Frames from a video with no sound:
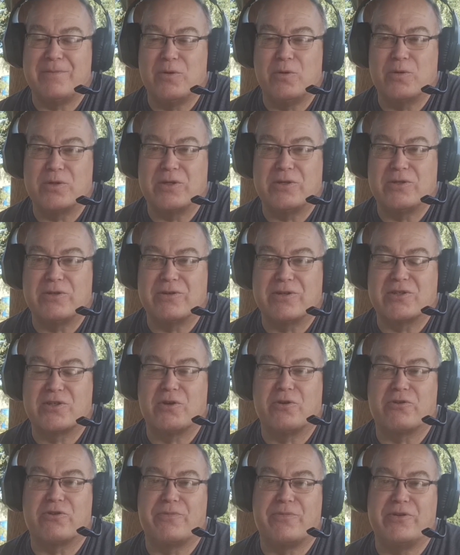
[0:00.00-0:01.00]
All you're doing
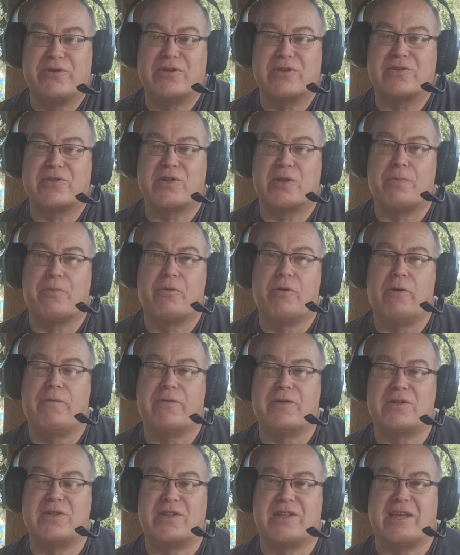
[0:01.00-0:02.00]
is contributing to the
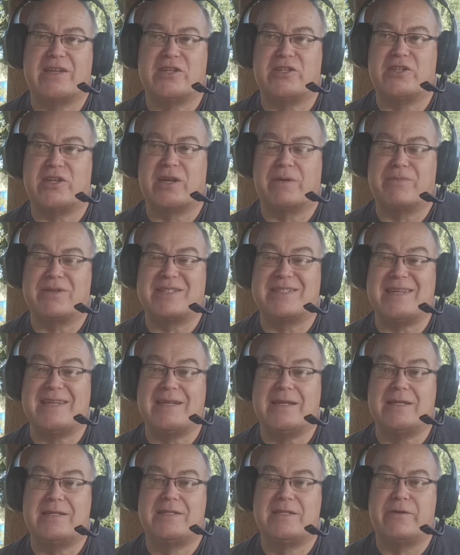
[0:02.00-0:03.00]
profit to the energy companies
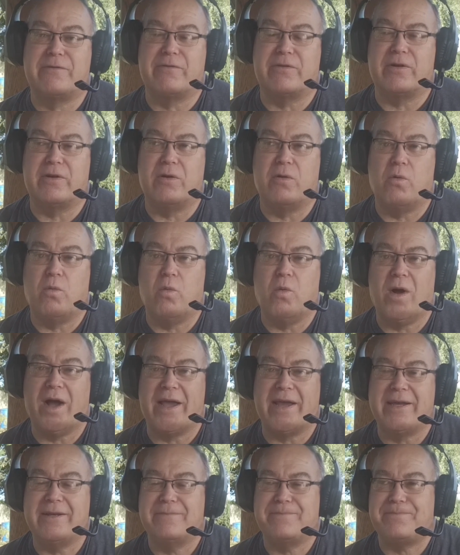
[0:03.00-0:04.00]
in a different
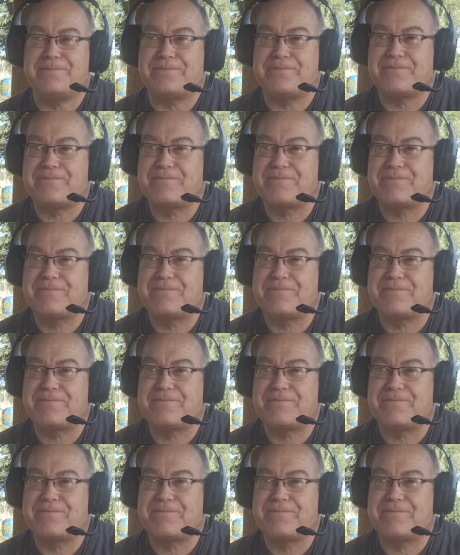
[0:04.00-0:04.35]
way.